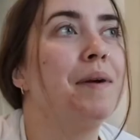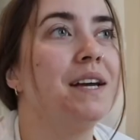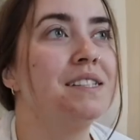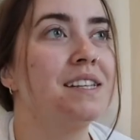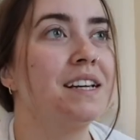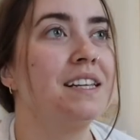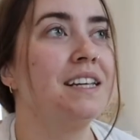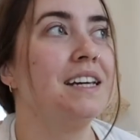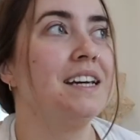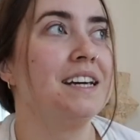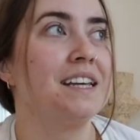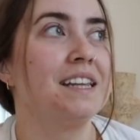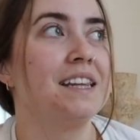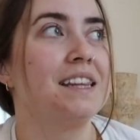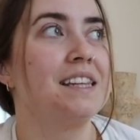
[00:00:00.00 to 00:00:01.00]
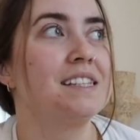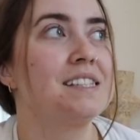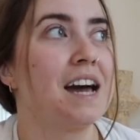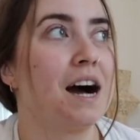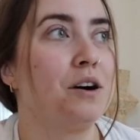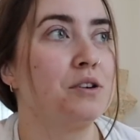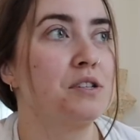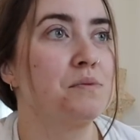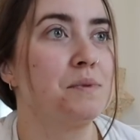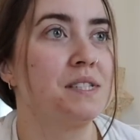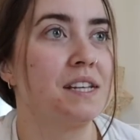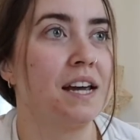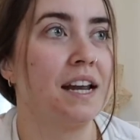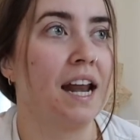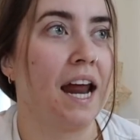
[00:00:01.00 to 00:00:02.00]
basically this house
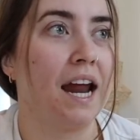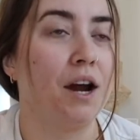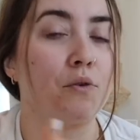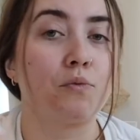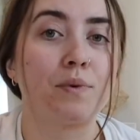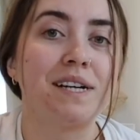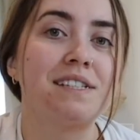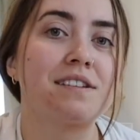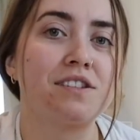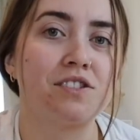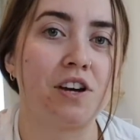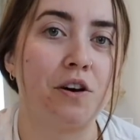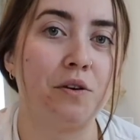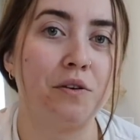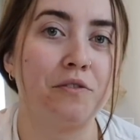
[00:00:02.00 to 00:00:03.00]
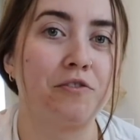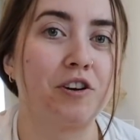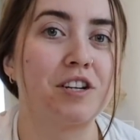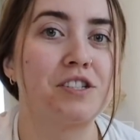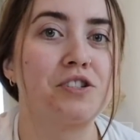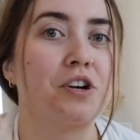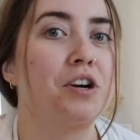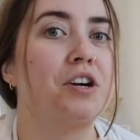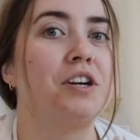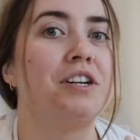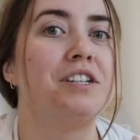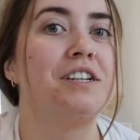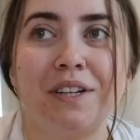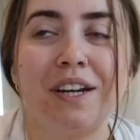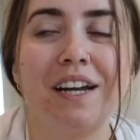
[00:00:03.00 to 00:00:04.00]
was in a risk zone for a
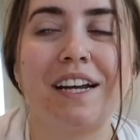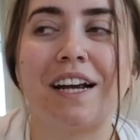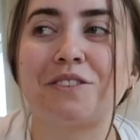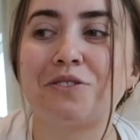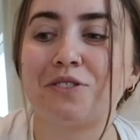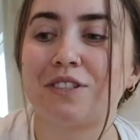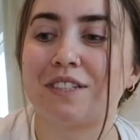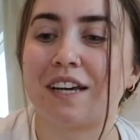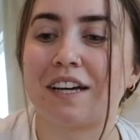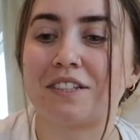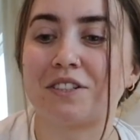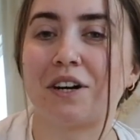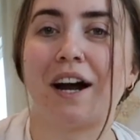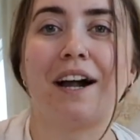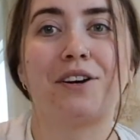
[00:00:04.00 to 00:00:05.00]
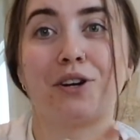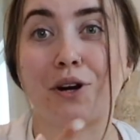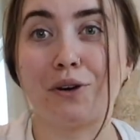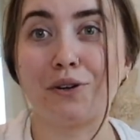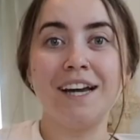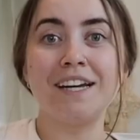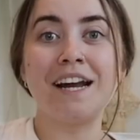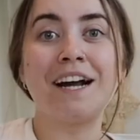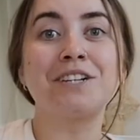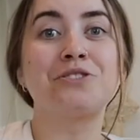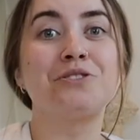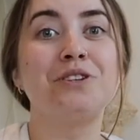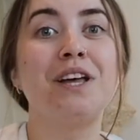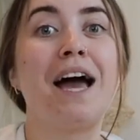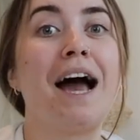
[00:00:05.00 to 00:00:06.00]
certain not natural disaster i don't know a
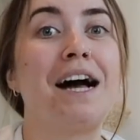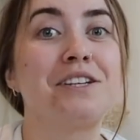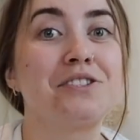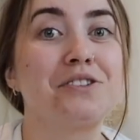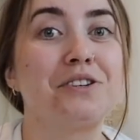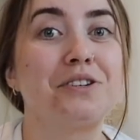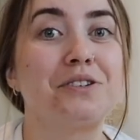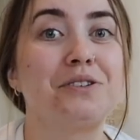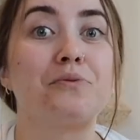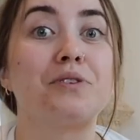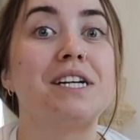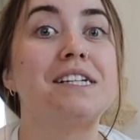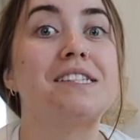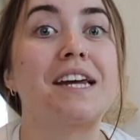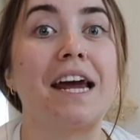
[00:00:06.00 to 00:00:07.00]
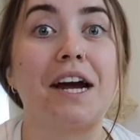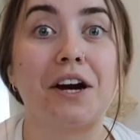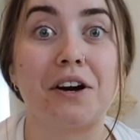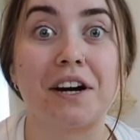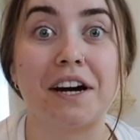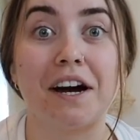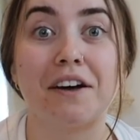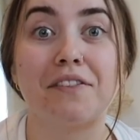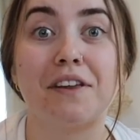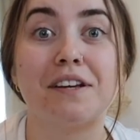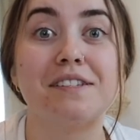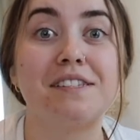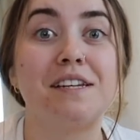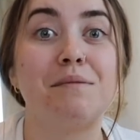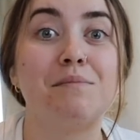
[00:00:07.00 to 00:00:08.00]
natural hazard risk area
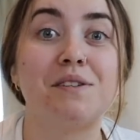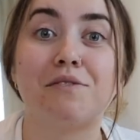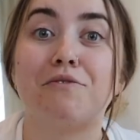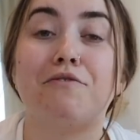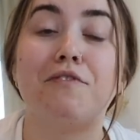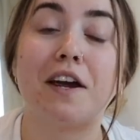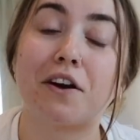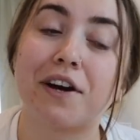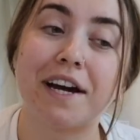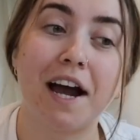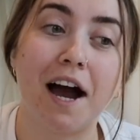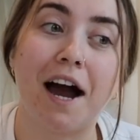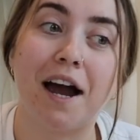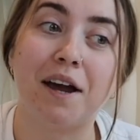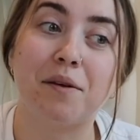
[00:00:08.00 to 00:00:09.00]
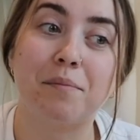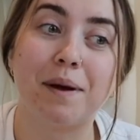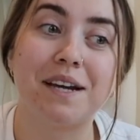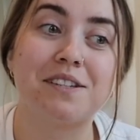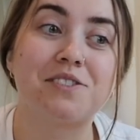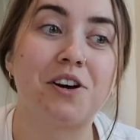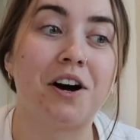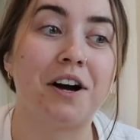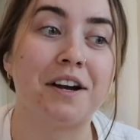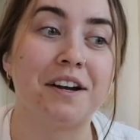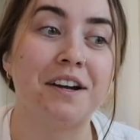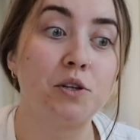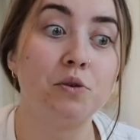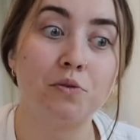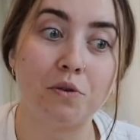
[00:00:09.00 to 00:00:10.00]
that seemed very high based
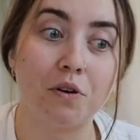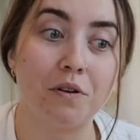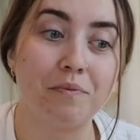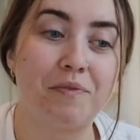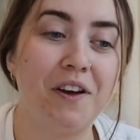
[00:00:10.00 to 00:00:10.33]
on google